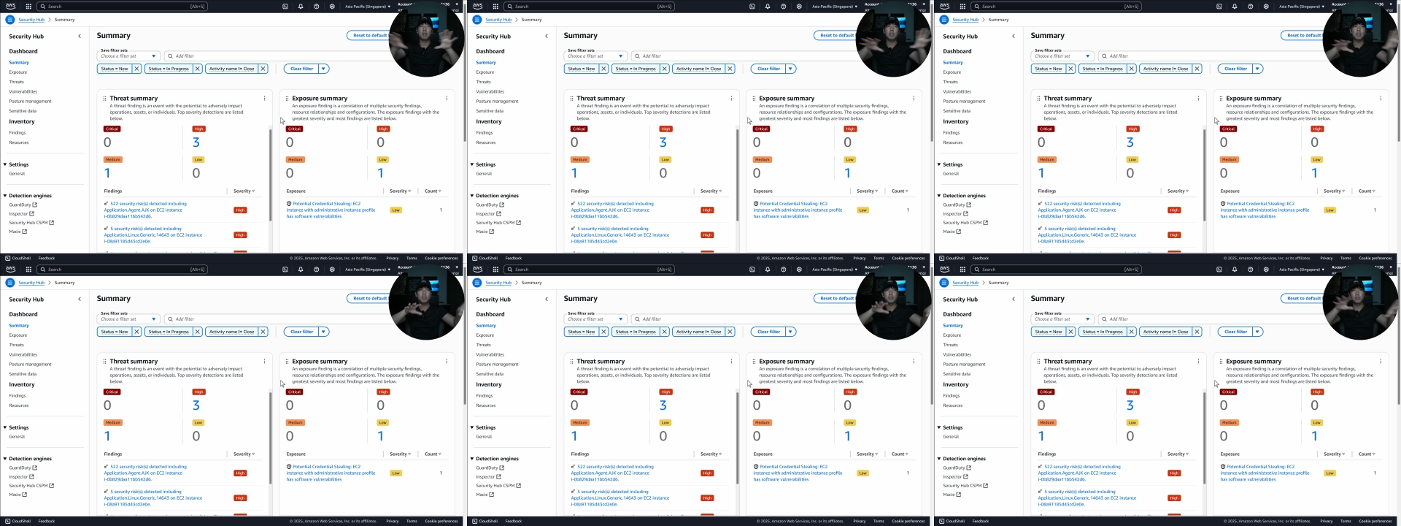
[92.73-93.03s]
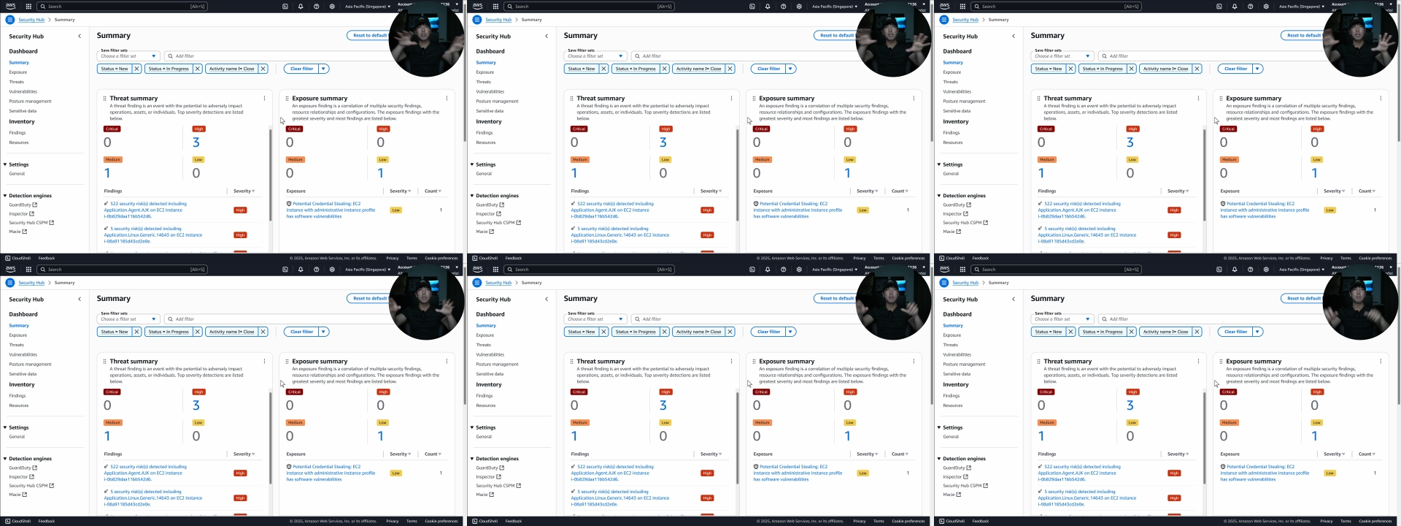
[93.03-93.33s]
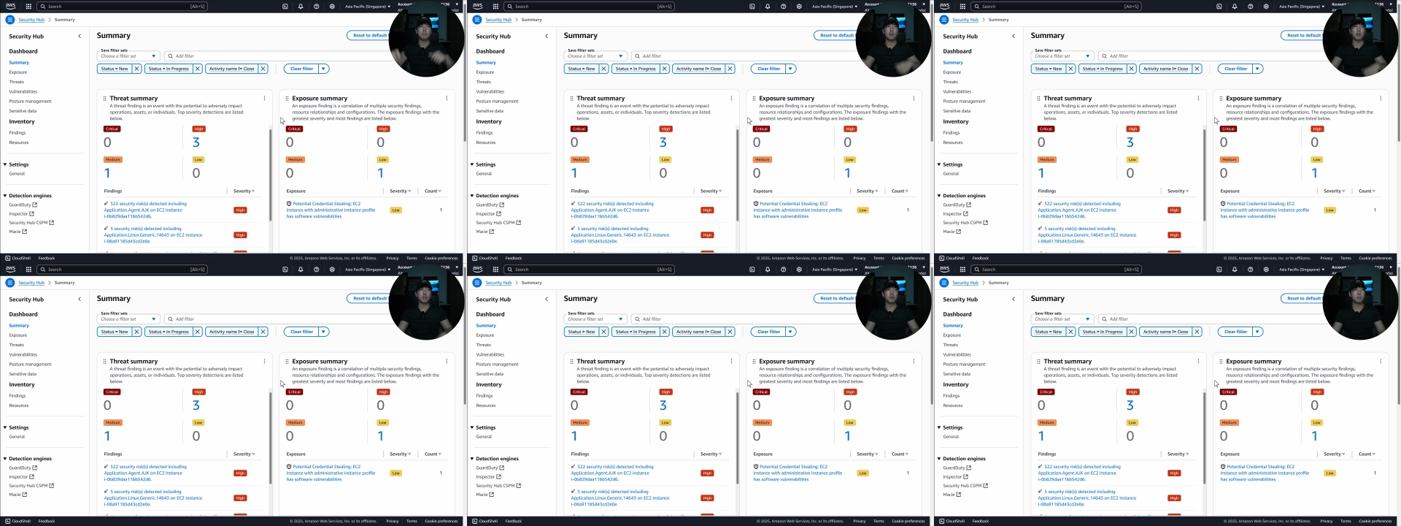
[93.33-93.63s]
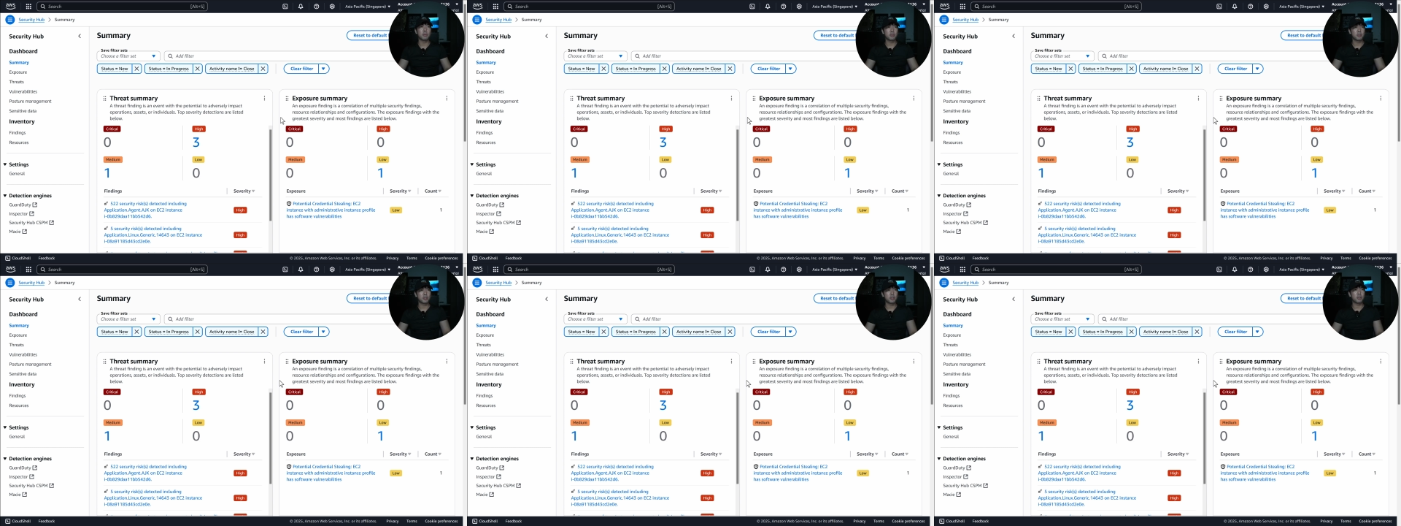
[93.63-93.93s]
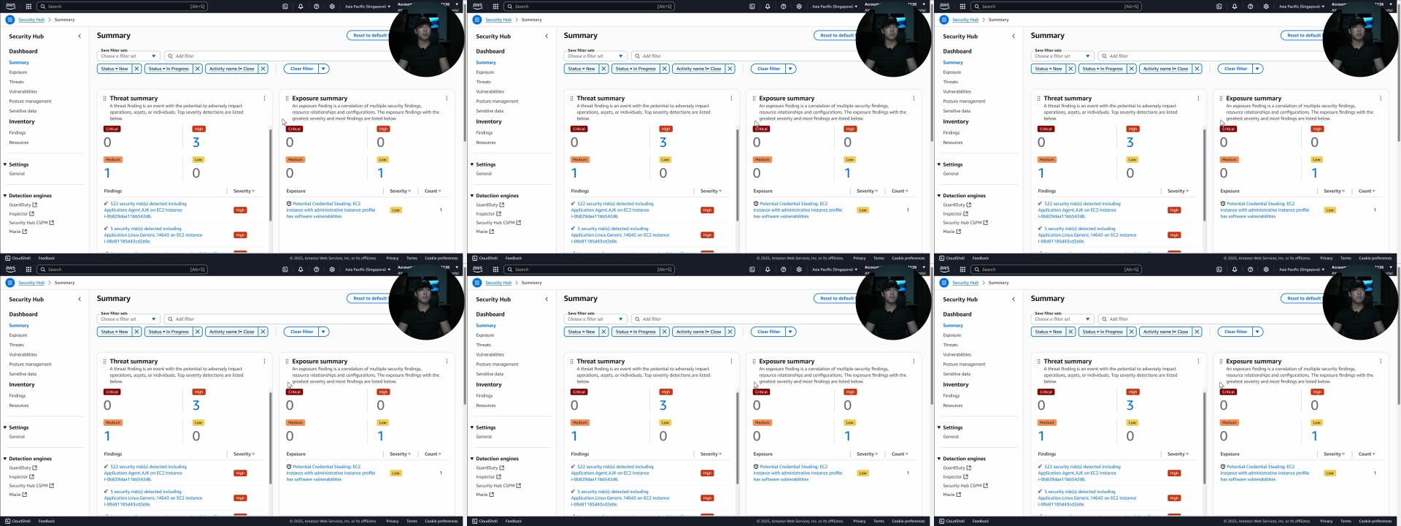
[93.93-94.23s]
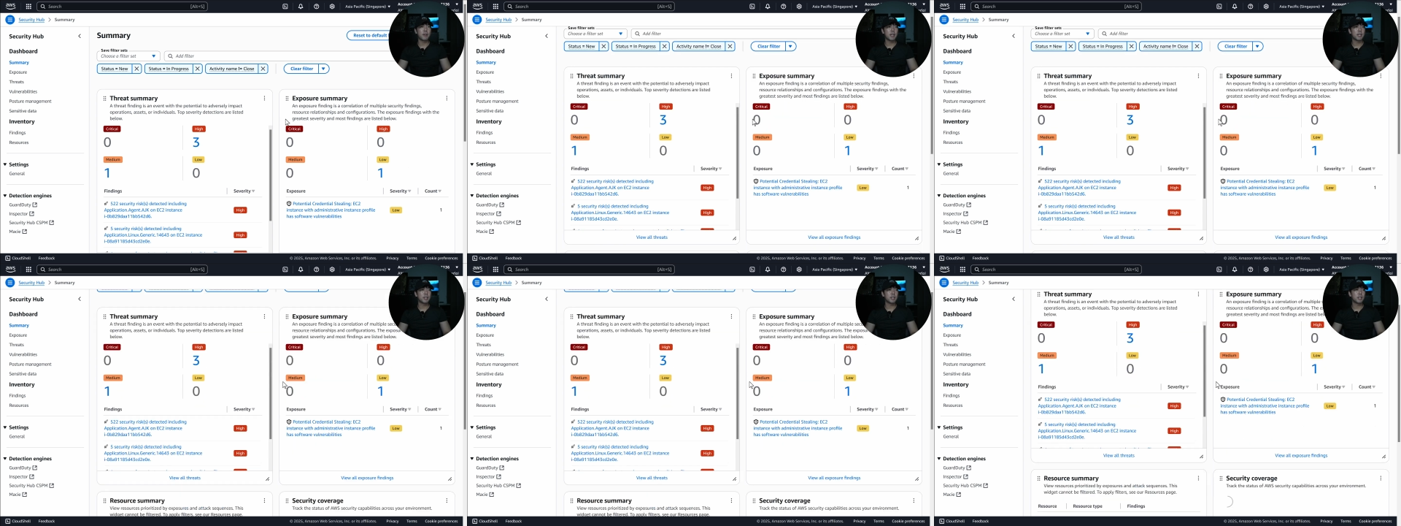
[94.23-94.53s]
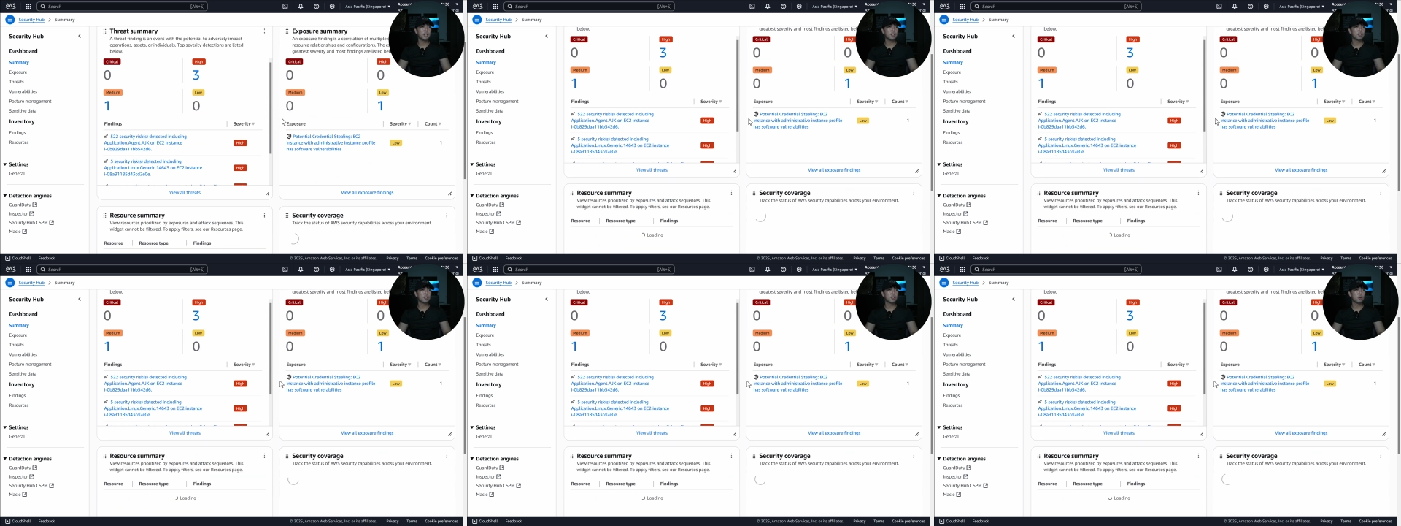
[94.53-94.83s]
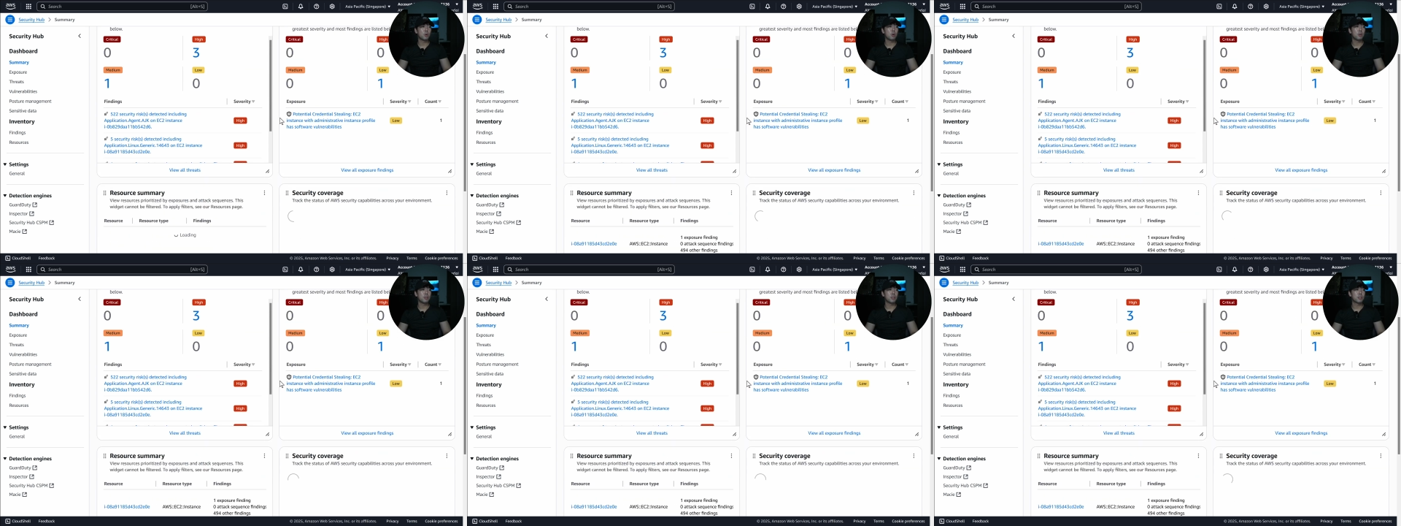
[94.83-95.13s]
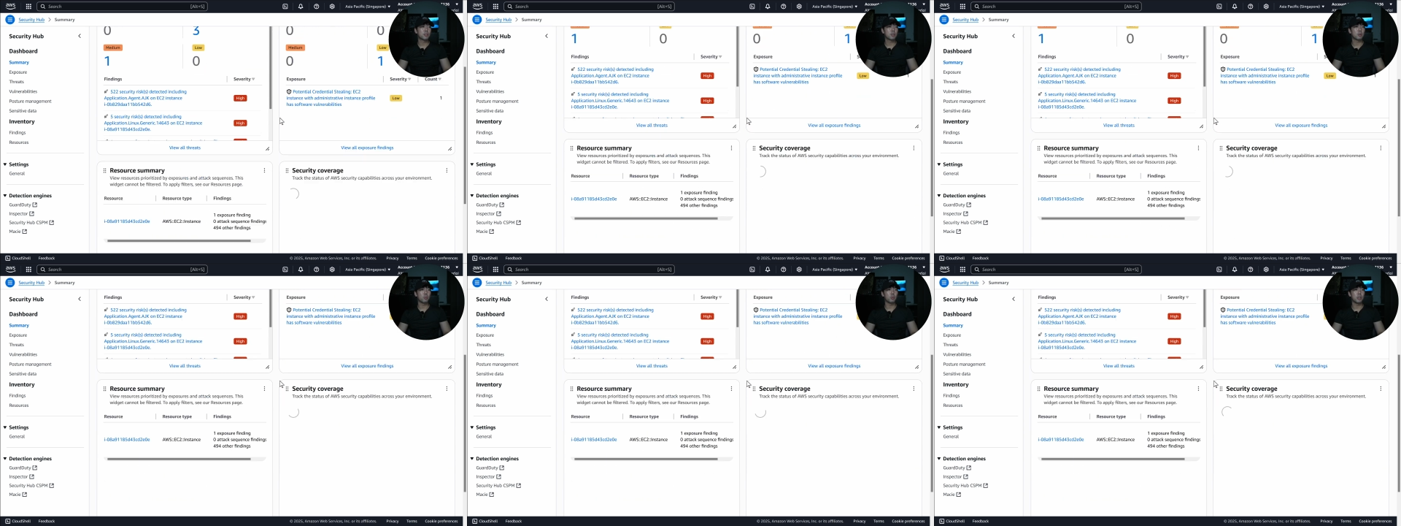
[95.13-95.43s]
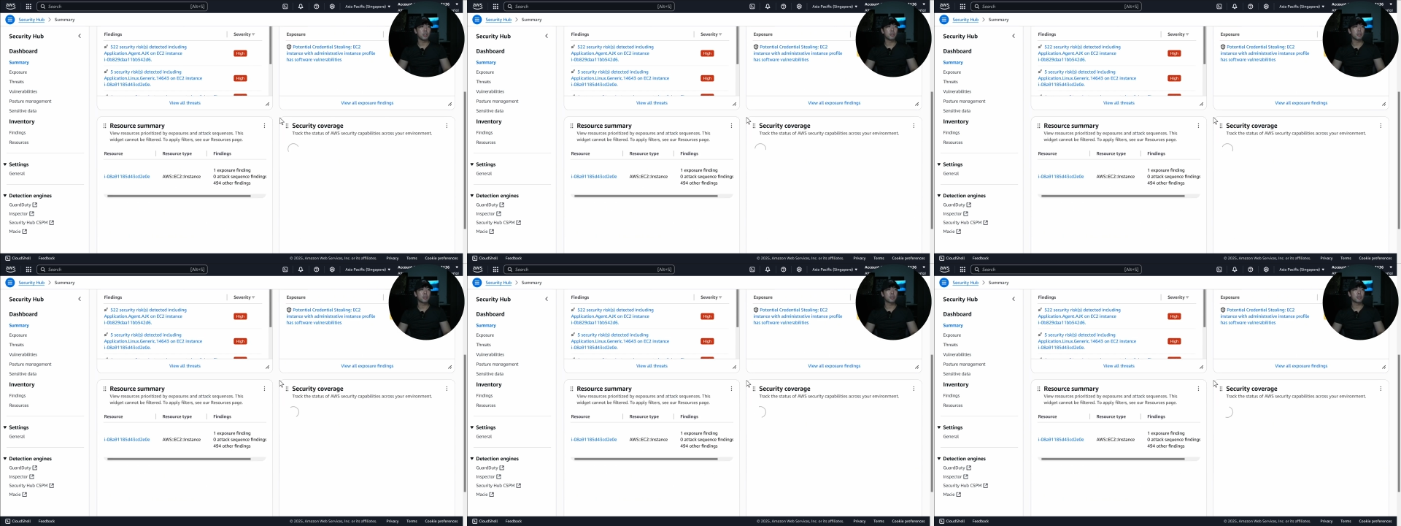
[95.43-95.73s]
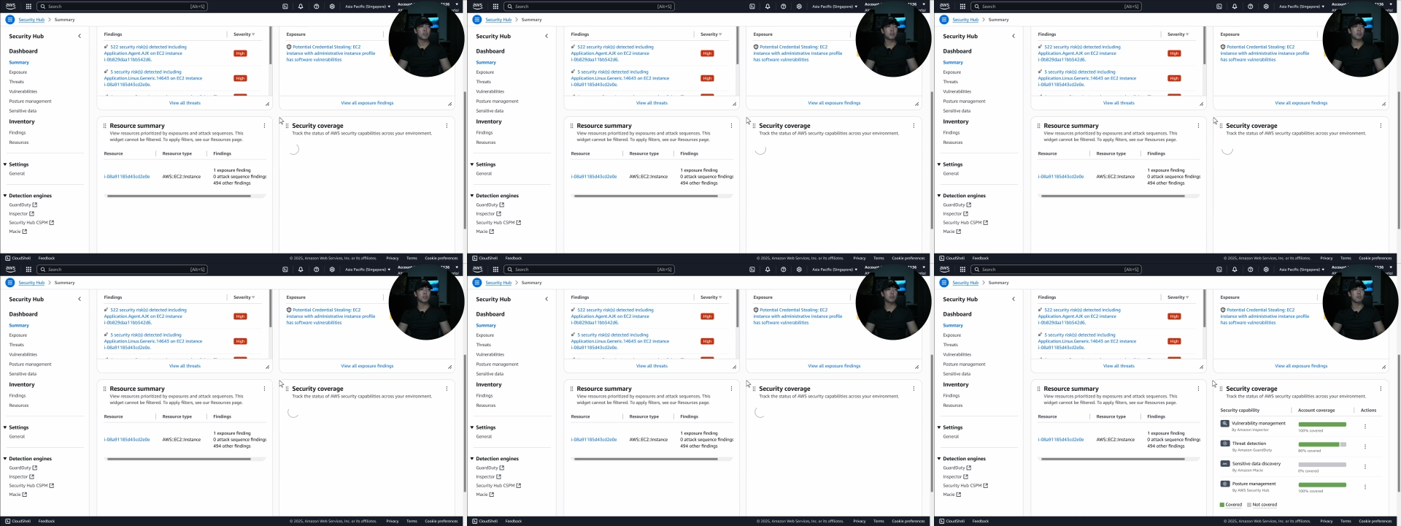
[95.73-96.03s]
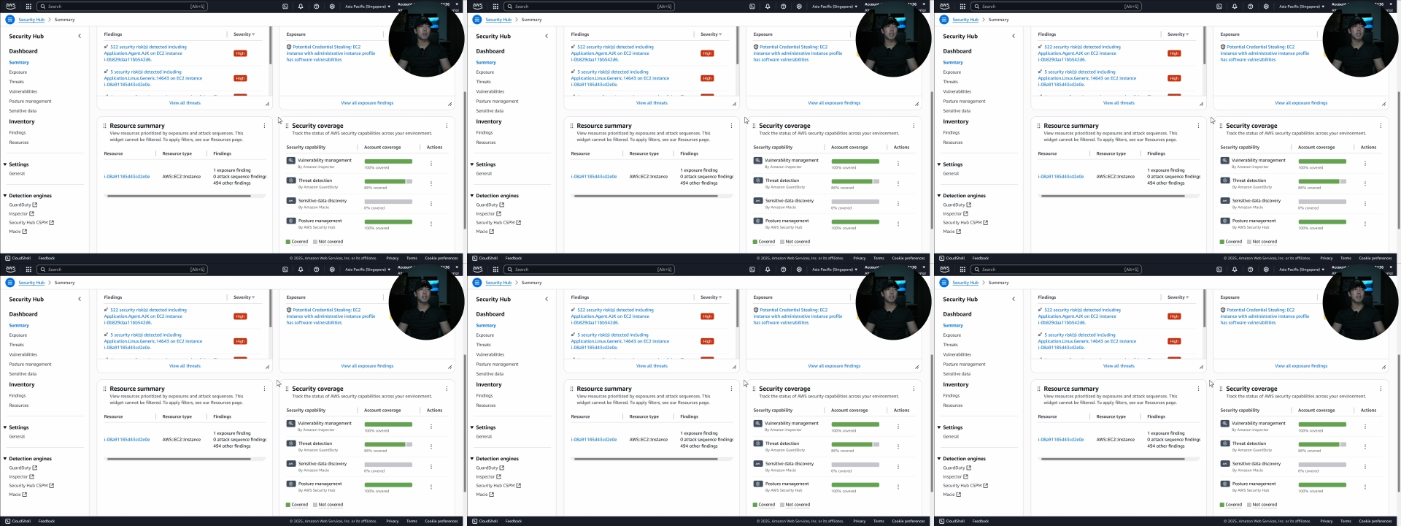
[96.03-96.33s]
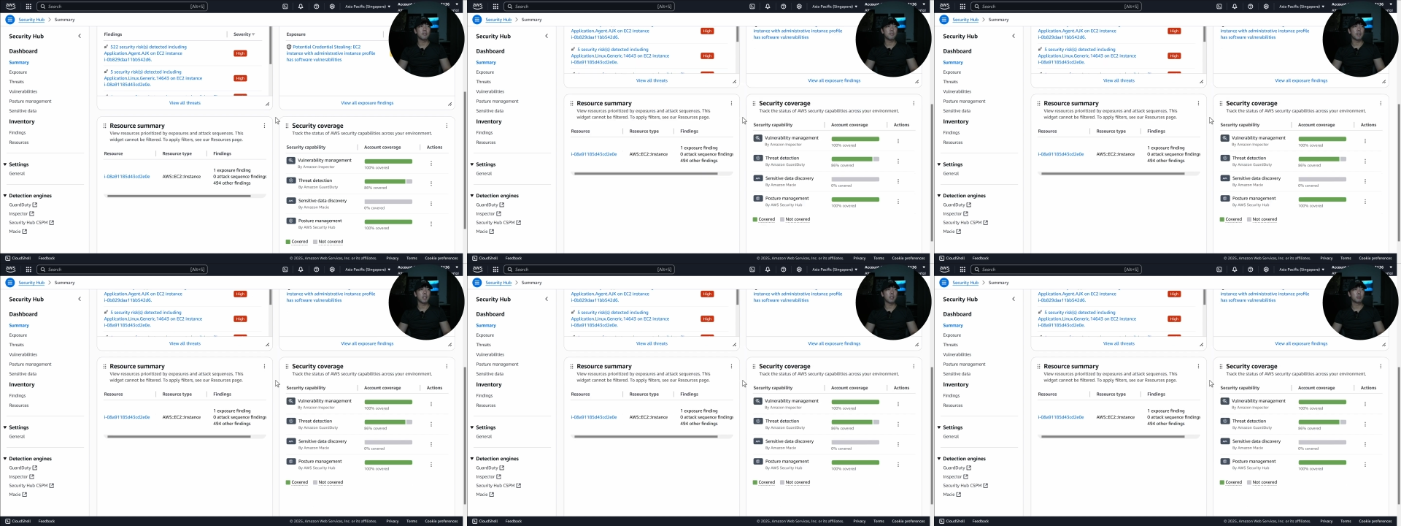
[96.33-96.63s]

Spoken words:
(no speaker visible)